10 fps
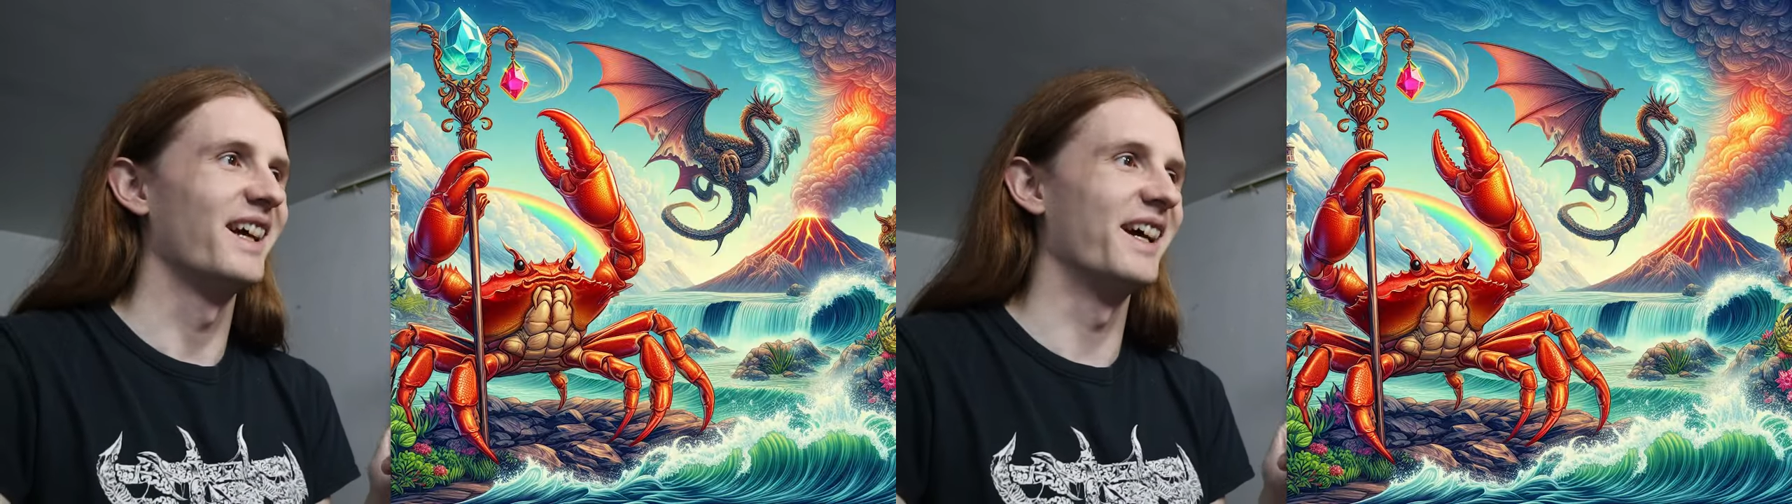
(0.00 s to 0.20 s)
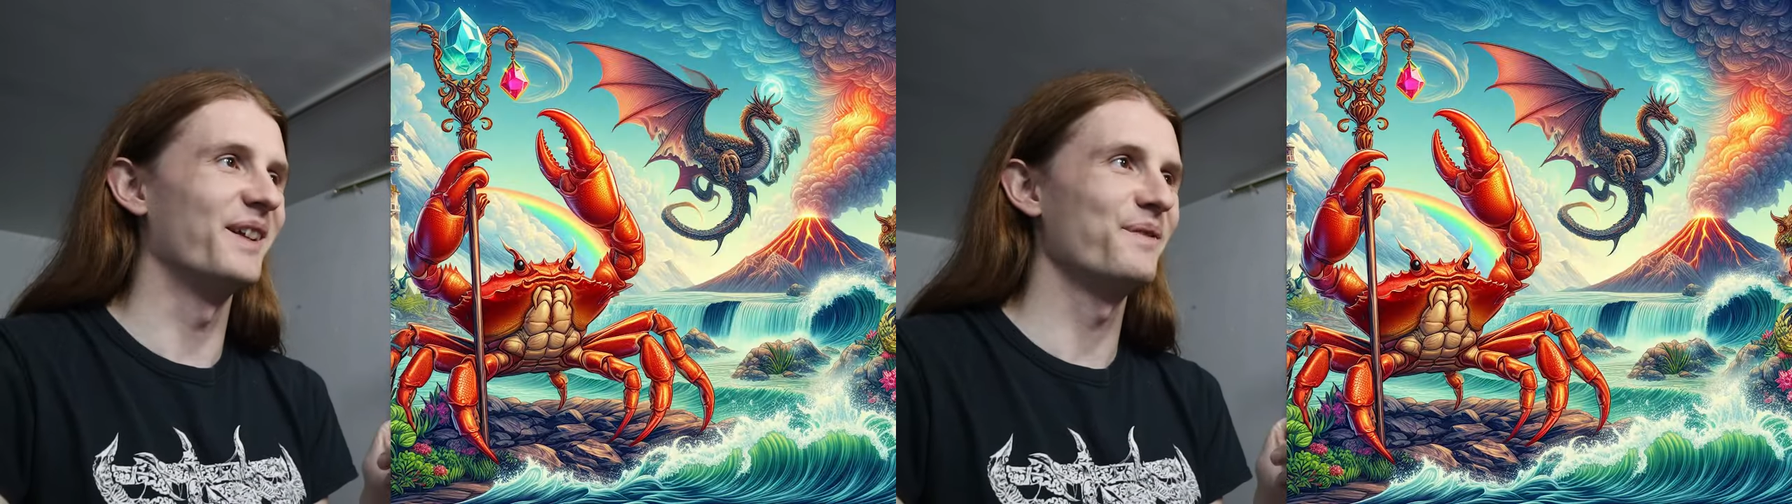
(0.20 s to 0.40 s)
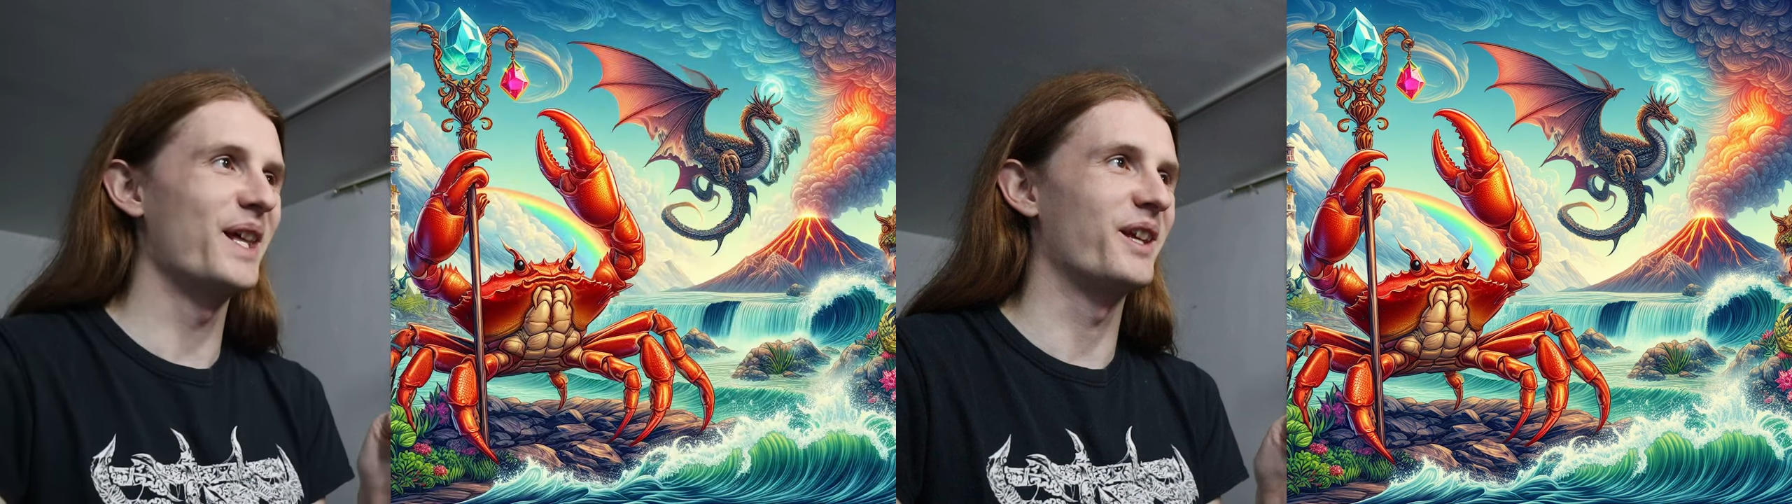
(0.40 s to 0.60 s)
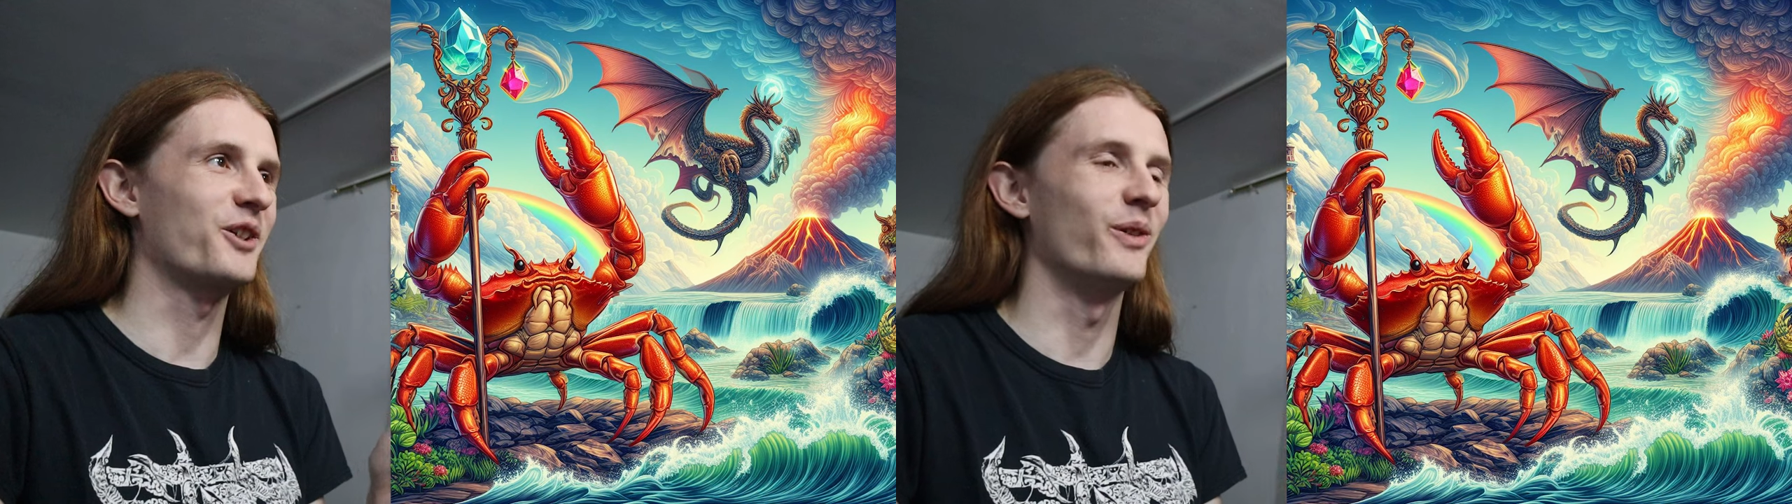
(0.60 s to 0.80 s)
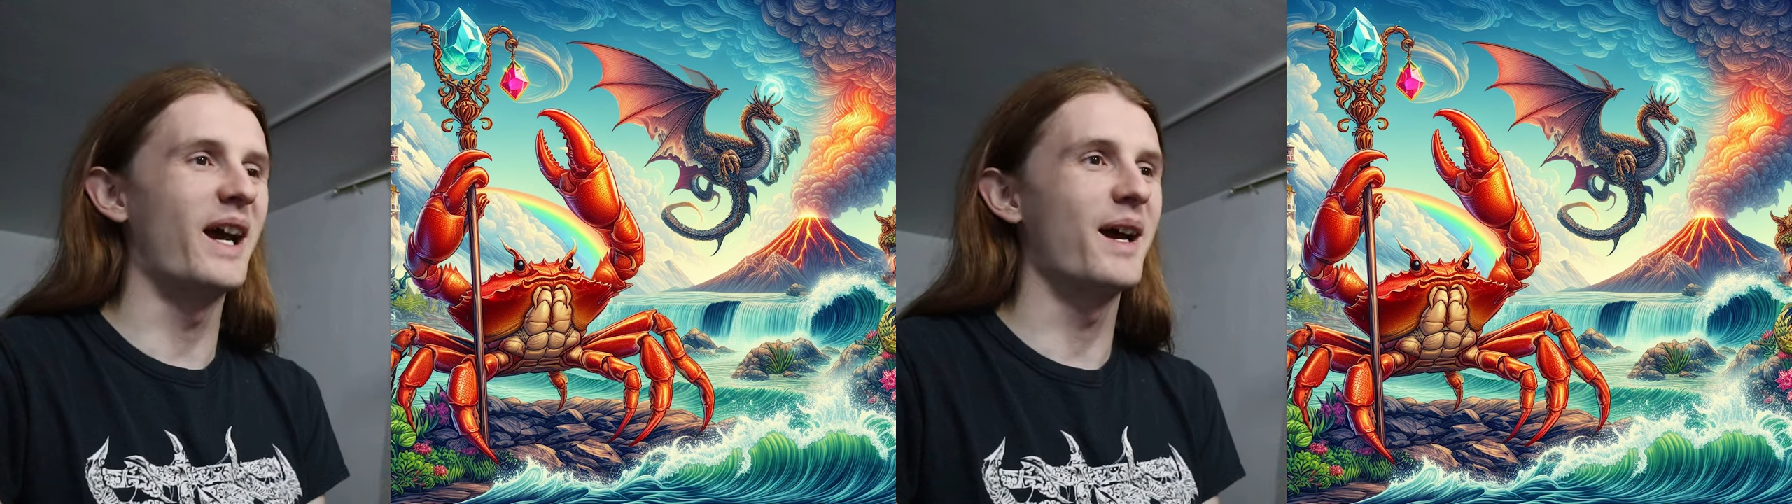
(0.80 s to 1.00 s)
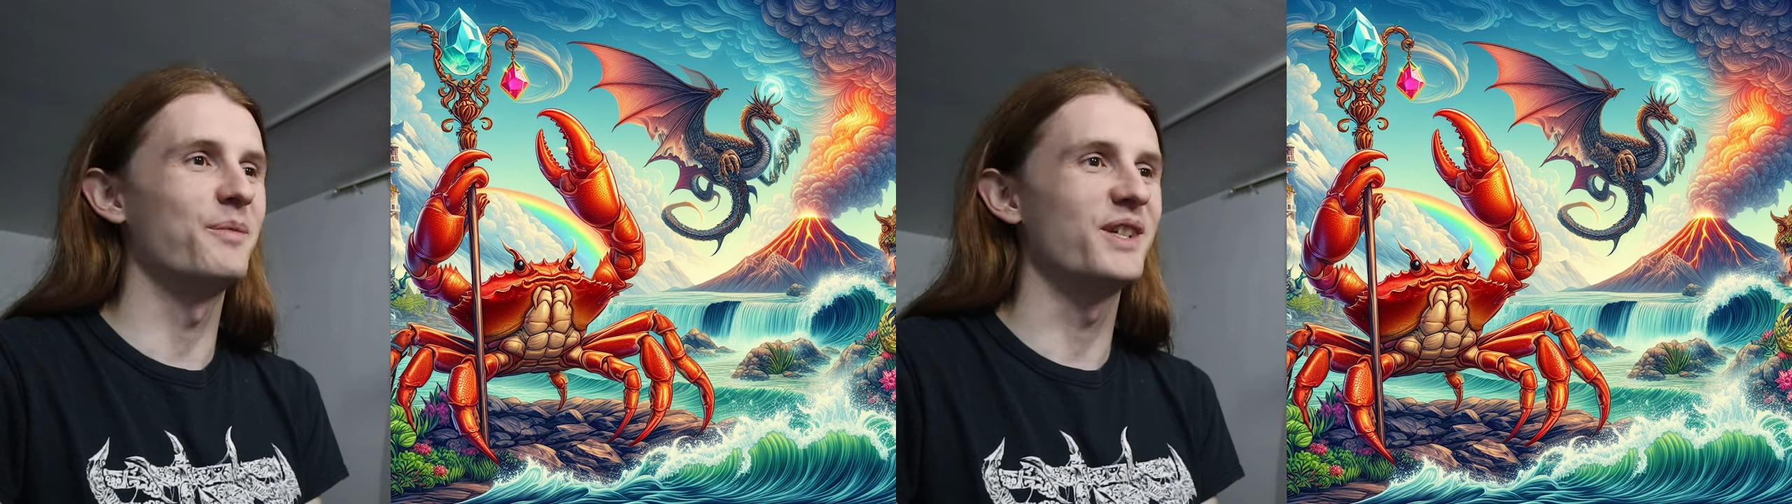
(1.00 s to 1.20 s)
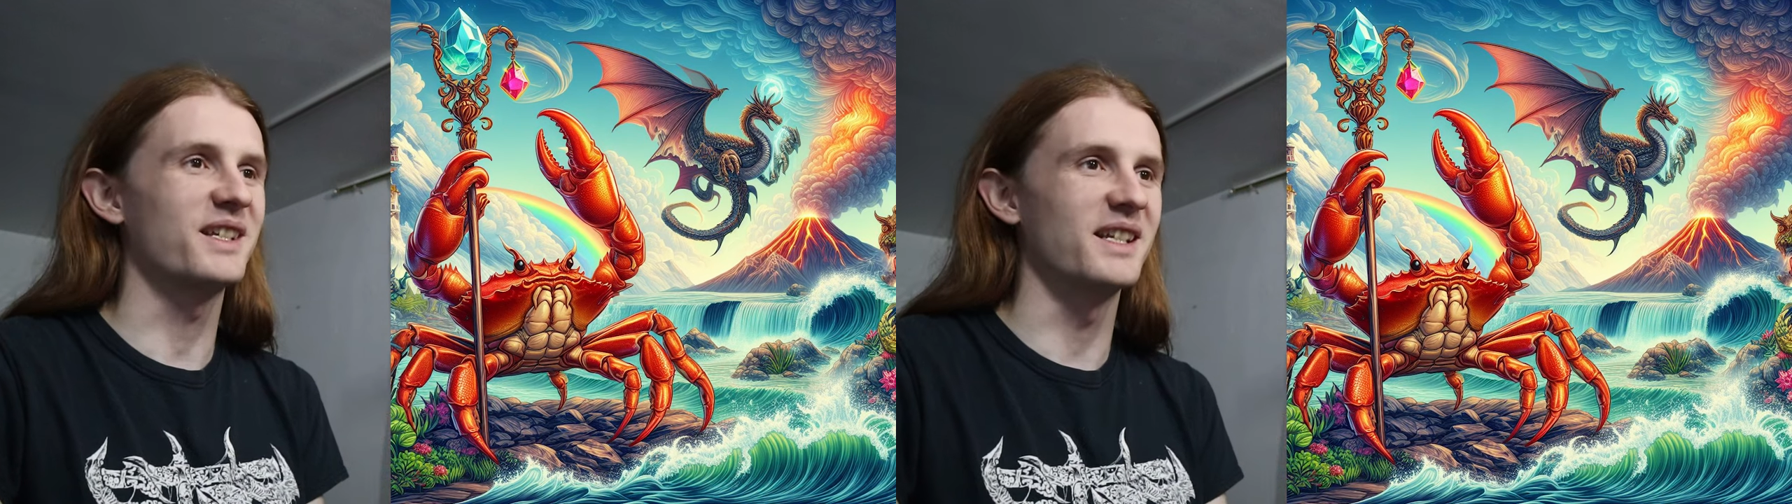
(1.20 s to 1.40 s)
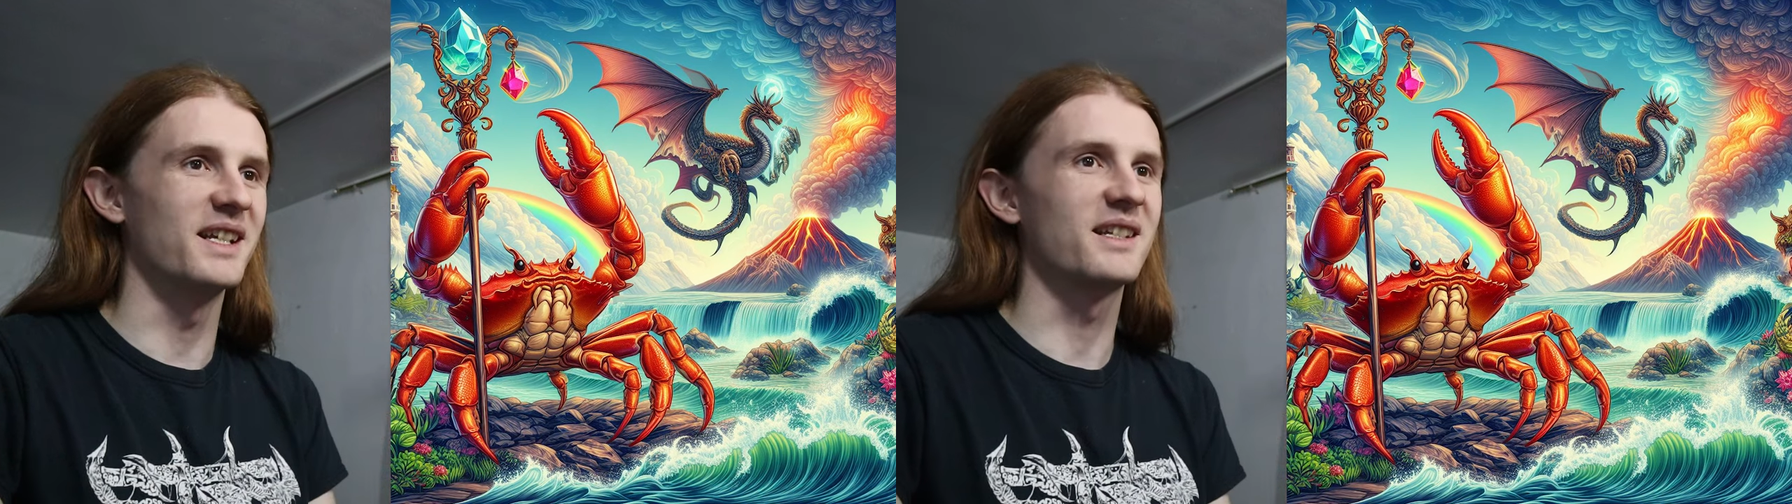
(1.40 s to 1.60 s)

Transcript: I love that the crab just